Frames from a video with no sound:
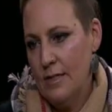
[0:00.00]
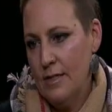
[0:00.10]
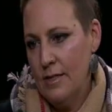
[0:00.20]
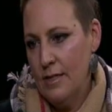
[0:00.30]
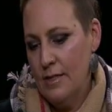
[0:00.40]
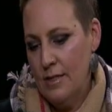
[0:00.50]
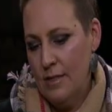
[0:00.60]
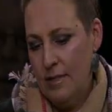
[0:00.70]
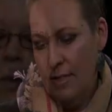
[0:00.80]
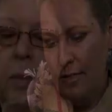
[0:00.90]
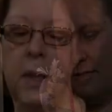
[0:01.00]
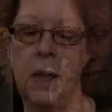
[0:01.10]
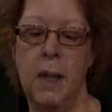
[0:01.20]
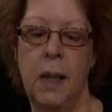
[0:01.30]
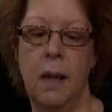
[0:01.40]
I would say
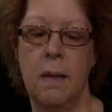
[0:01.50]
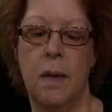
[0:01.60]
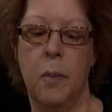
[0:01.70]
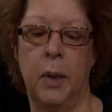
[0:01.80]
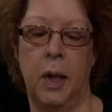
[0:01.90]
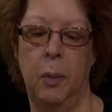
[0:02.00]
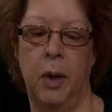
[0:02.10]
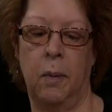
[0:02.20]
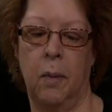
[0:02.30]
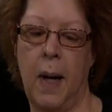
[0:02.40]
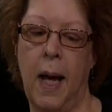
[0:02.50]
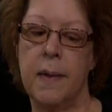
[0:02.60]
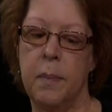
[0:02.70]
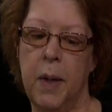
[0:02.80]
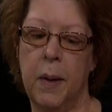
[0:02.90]
probably the Bohemian
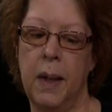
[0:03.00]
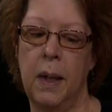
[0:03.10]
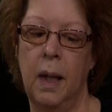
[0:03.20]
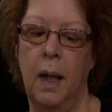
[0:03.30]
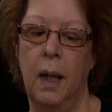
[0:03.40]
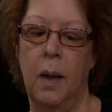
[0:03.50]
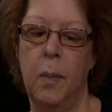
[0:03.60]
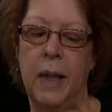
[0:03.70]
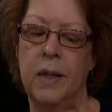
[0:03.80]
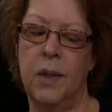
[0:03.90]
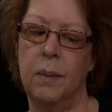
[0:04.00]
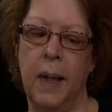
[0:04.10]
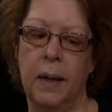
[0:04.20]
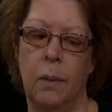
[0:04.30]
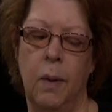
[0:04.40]
raspberry but I do
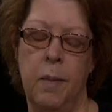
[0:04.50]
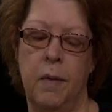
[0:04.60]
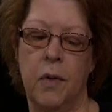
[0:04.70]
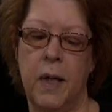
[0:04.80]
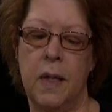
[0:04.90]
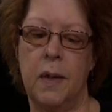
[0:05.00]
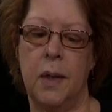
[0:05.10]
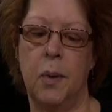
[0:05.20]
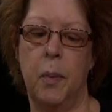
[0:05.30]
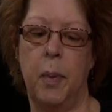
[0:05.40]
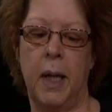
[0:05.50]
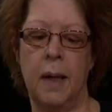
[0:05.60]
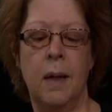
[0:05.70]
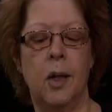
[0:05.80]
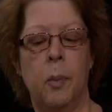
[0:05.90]
like the Women of Grace too. But
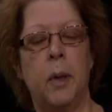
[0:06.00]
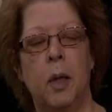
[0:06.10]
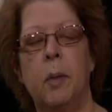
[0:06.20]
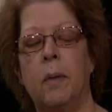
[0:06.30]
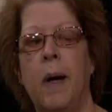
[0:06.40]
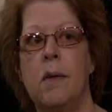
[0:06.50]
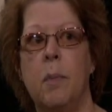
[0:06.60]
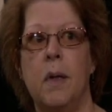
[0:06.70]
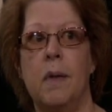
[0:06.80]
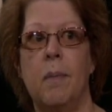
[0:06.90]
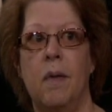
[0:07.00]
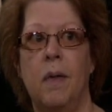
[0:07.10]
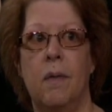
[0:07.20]
I think the Bohemian Raspberry is my